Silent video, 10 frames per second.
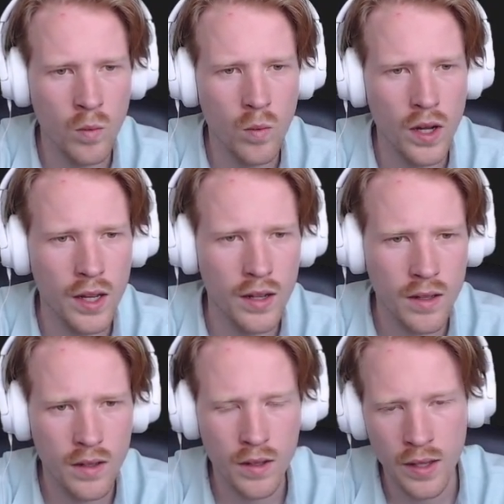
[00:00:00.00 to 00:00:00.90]
what
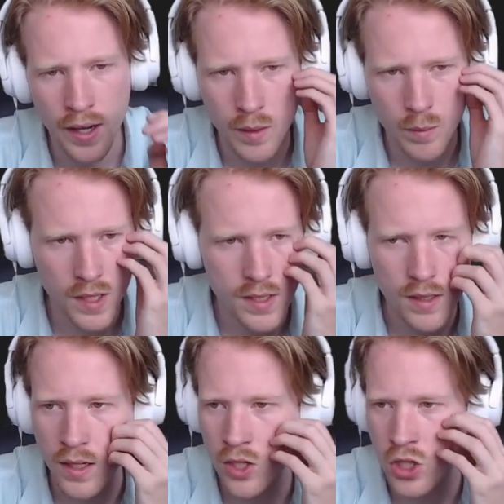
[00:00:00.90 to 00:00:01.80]
an item
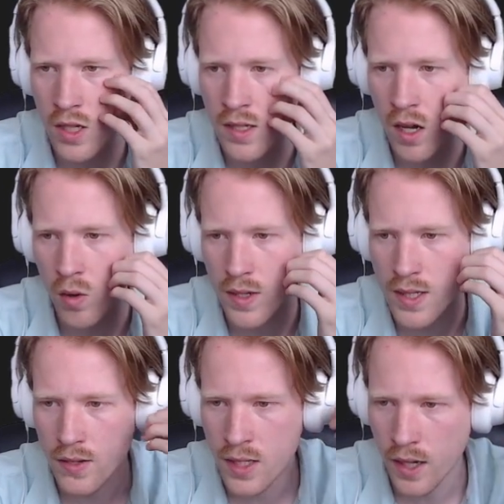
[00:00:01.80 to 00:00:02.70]
is. It doesn't
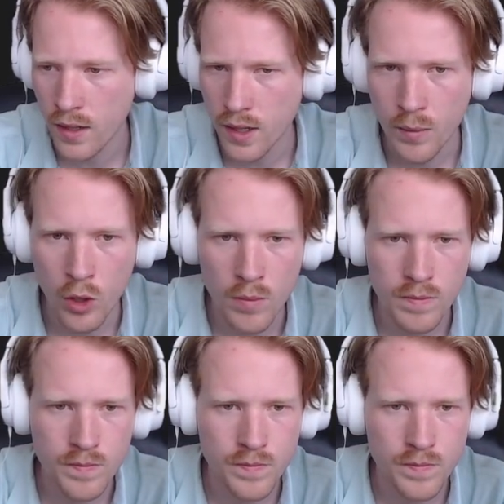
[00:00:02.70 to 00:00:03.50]
always have a title anymore.